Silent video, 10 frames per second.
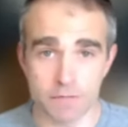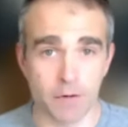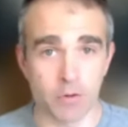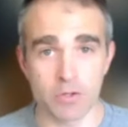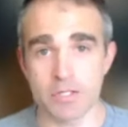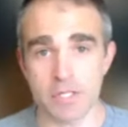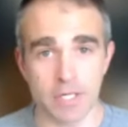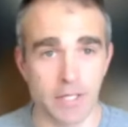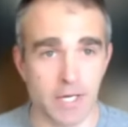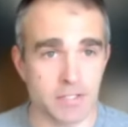focus
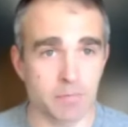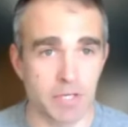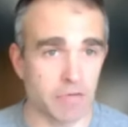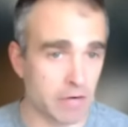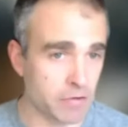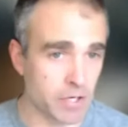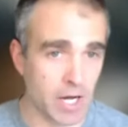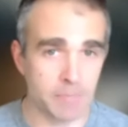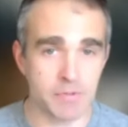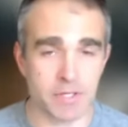on the S&P 500
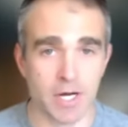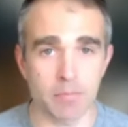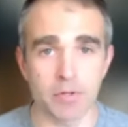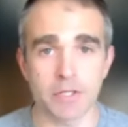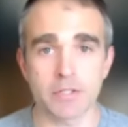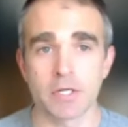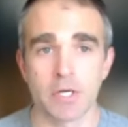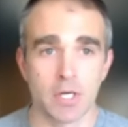options complex.